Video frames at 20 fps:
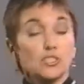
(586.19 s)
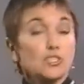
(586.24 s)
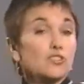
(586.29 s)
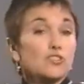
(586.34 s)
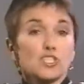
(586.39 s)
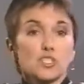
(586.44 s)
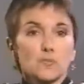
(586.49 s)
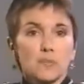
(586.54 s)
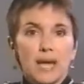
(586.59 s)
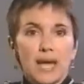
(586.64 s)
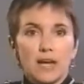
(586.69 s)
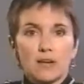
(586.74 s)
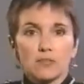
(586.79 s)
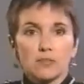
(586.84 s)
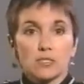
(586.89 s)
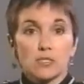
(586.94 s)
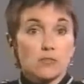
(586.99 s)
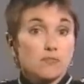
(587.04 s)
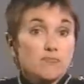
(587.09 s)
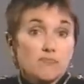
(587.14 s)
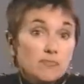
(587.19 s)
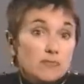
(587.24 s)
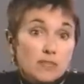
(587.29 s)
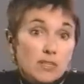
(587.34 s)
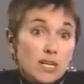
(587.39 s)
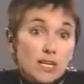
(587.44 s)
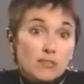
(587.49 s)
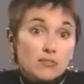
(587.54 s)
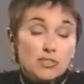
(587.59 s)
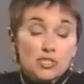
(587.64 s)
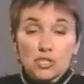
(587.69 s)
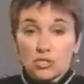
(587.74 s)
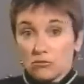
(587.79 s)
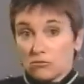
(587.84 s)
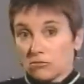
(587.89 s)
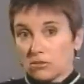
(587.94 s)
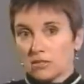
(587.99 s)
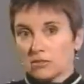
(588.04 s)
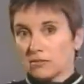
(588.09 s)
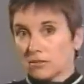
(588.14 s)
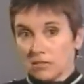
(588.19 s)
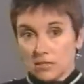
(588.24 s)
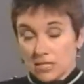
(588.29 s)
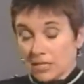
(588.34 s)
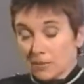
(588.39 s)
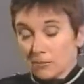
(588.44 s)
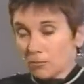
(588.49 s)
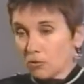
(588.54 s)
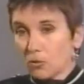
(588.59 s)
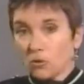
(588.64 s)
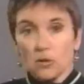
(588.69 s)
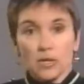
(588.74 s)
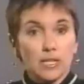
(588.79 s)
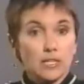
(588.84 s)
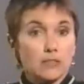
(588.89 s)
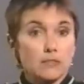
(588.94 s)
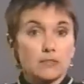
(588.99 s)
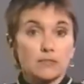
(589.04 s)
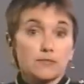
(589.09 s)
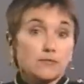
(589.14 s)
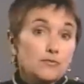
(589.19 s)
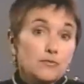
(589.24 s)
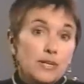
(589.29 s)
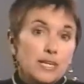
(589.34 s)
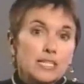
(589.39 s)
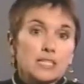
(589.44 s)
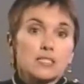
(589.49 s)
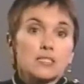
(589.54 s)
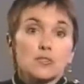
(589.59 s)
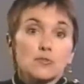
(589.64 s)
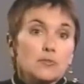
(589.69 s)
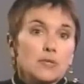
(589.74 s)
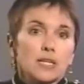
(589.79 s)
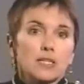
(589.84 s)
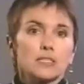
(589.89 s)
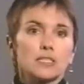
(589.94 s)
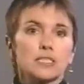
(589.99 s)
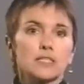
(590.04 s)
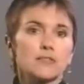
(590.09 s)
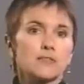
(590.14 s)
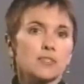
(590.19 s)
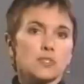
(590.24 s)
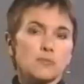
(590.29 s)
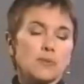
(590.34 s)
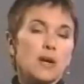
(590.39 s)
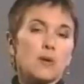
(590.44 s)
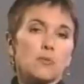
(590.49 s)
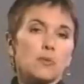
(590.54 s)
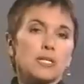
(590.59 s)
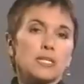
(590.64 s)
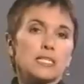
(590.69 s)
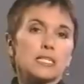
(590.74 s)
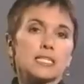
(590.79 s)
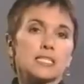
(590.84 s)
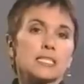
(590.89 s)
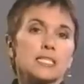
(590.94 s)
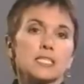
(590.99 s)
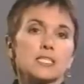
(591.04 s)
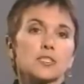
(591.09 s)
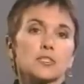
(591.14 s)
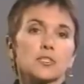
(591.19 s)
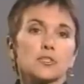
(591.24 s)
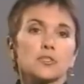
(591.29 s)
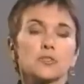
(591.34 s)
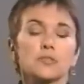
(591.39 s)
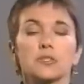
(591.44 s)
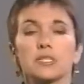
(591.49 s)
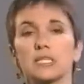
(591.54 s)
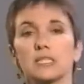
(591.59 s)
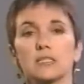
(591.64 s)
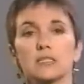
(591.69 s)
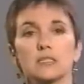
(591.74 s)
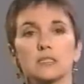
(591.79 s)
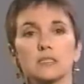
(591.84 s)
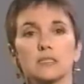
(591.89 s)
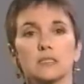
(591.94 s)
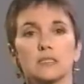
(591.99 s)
to your spouse, other children, the employer, friends, relatives about what it is that's occurring.